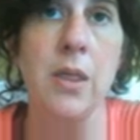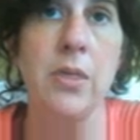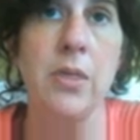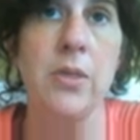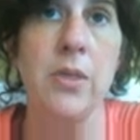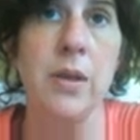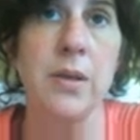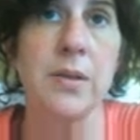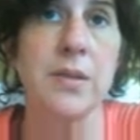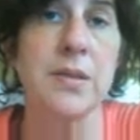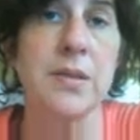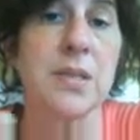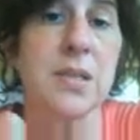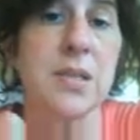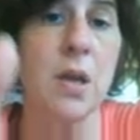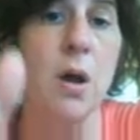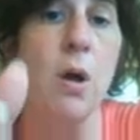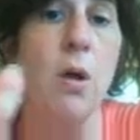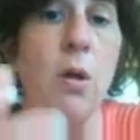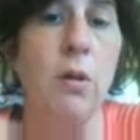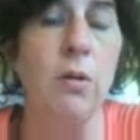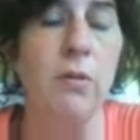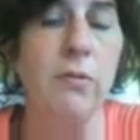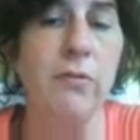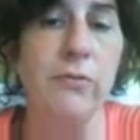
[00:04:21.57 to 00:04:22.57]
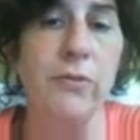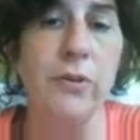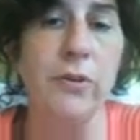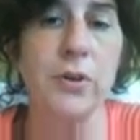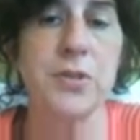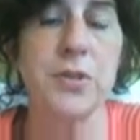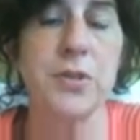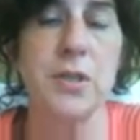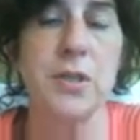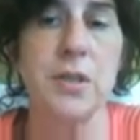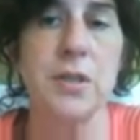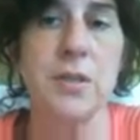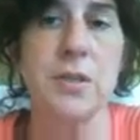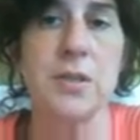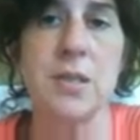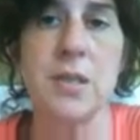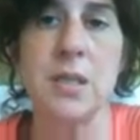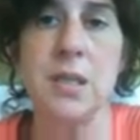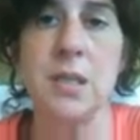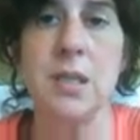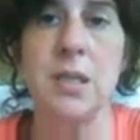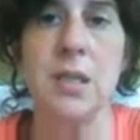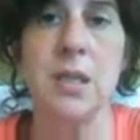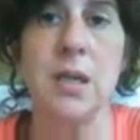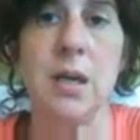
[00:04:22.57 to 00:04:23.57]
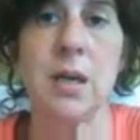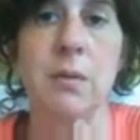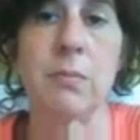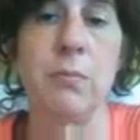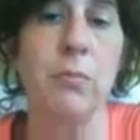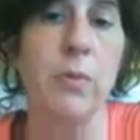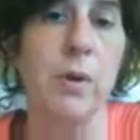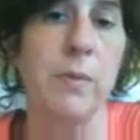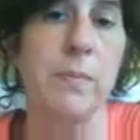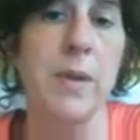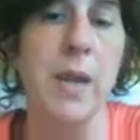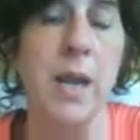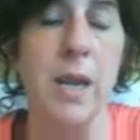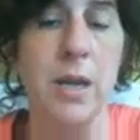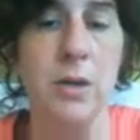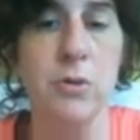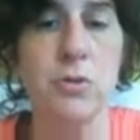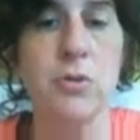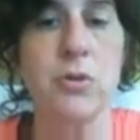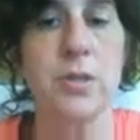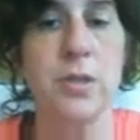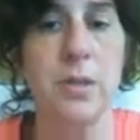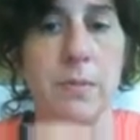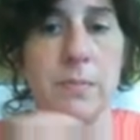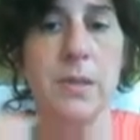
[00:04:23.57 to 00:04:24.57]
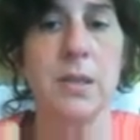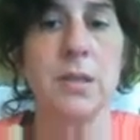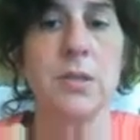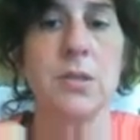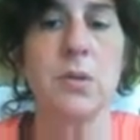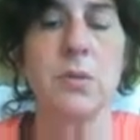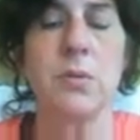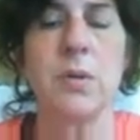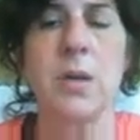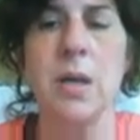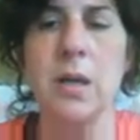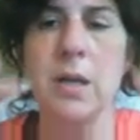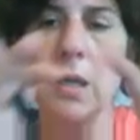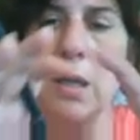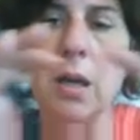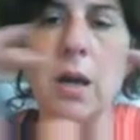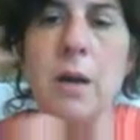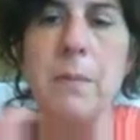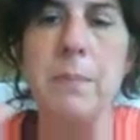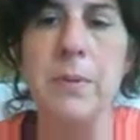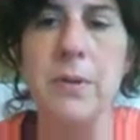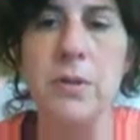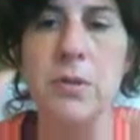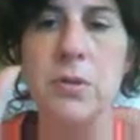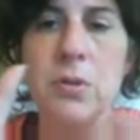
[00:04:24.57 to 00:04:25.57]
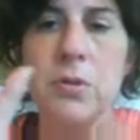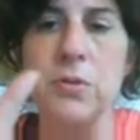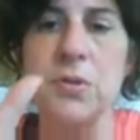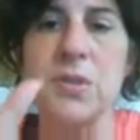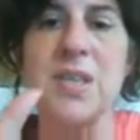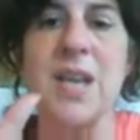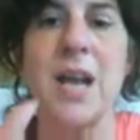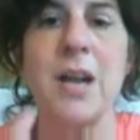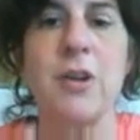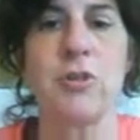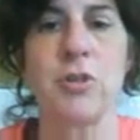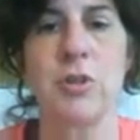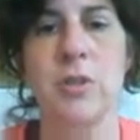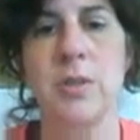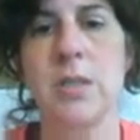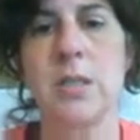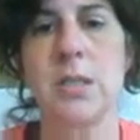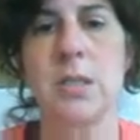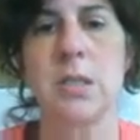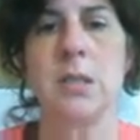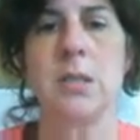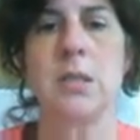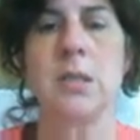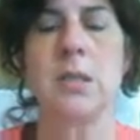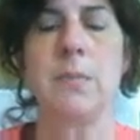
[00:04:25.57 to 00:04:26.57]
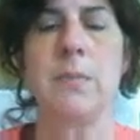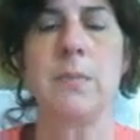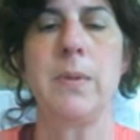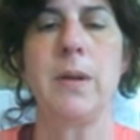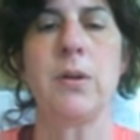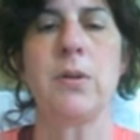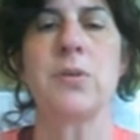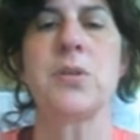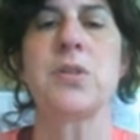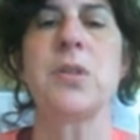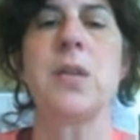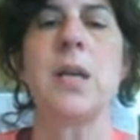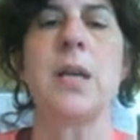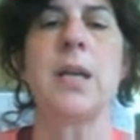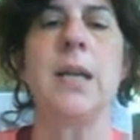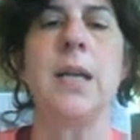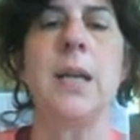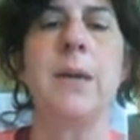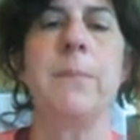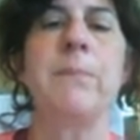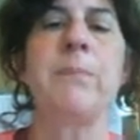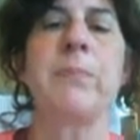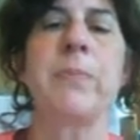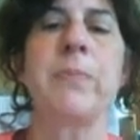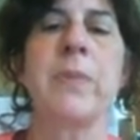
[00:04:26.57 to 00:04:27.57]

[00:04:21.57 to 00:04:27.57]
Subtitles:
the skull versus the rib cage or something. So cutting up into sections to better study it.